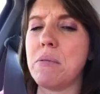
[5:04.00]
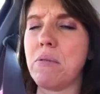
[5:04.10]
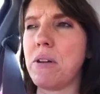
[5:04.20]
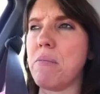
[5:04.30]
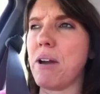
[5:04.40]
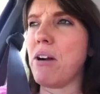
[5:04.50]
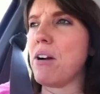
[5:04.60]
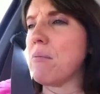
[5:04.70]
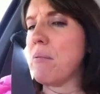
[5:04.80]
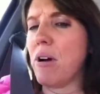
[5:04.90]
put one in my
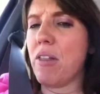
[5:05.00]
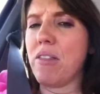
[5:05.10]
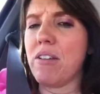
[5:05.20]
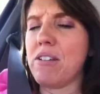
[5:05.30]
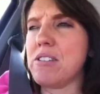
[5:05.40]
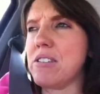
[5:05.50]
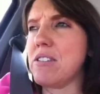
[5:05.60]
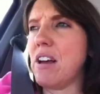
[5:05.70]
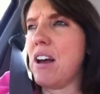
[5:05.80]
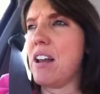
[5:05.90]
arm on the
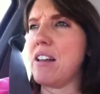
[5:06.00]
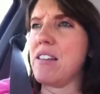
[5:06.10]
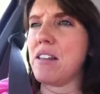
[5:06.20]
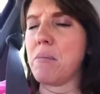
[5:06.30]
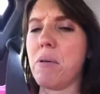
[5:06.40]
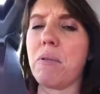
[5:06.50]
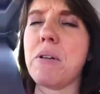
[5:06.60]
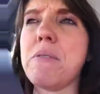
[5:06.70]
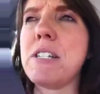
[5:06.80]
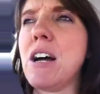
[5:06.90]
side, and then they put one
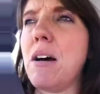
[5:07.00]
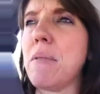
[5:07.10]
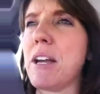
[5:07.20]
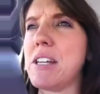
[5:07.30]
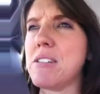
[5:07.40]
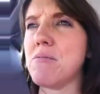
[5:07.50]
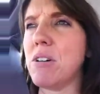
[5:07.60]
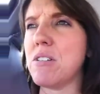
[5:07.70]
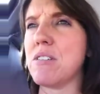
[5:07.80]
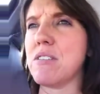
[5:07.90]
on my top. I guess
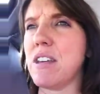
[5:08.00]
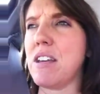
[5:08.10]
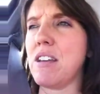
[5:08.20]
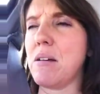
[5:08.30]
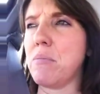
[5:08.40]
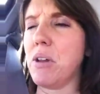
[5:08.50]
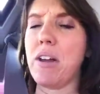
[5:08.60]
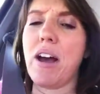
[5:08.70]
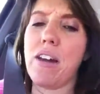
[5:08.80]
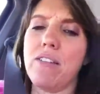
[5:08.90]
one they could get
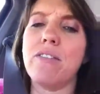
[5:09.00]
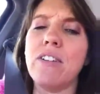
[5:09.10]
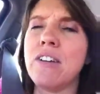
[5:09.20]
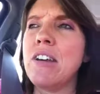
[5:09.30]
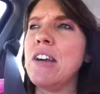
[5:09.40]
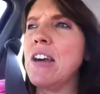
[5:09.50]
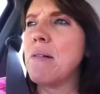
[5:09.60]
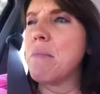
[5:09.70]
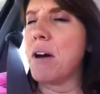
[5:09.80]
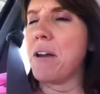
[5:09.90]
blood out of.
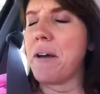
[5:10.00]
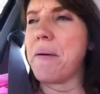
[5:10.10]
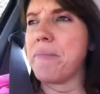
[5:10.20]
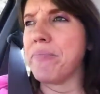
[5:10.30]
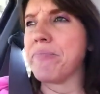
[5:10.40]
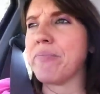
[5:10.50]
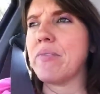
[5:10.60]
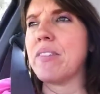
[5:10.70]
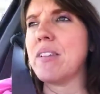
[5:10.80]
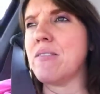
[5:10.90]
But
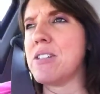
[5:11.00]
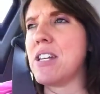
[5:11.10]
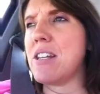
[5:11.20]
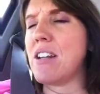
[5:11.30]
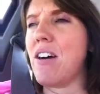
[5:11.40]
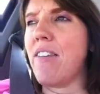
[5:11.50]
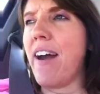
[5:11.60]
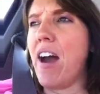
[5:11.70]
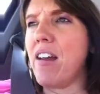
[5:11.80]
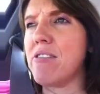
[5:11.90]
once they did all
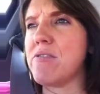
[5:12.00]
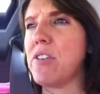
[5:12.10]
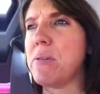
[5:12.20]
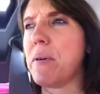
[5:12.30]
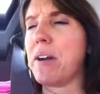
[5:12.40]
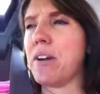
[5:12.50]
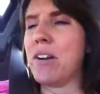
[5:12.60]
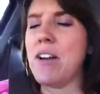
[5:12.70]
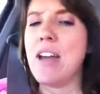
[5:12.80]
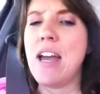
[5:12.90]
that, I was feeling
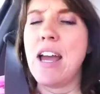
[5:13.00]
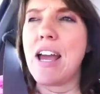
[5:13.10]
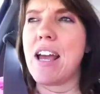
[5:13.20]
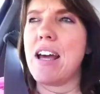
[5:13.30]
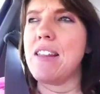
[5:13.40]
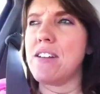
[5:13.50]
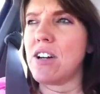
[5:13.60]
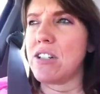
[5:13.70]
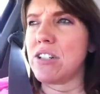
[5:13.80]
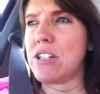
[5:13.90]
better, and the
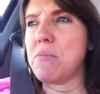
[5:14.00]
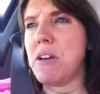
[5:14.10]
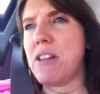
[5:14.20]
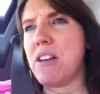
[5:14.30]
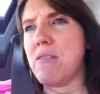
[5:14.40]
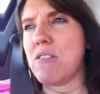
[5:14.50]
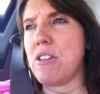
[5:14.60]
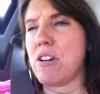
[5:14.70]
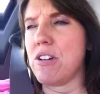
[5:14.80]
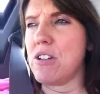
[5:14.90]
doctor explained that
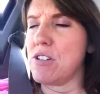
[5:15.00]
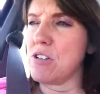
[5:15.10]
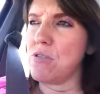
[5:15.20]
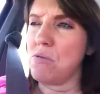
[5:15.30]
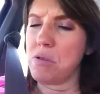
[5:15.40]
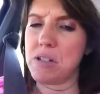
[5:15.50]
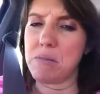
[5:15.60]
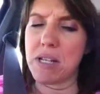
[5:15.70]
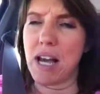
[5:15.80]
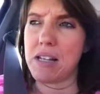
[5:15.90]
they're going to do
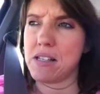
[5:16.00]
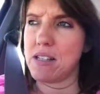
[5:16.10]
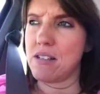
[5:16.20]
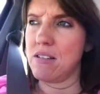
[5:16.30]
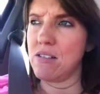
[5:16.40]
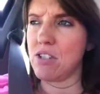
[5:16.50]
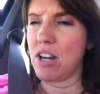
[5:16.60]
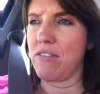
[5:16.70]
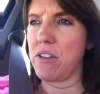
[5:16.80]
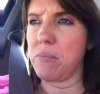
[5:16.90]
some tests to
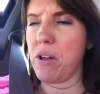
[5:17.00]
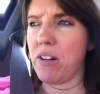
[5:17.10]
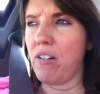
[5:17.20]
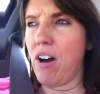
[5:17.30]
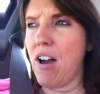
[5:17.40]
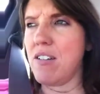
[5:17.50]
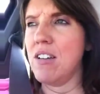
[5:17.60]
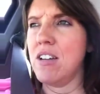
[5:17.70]
check for the blood clot.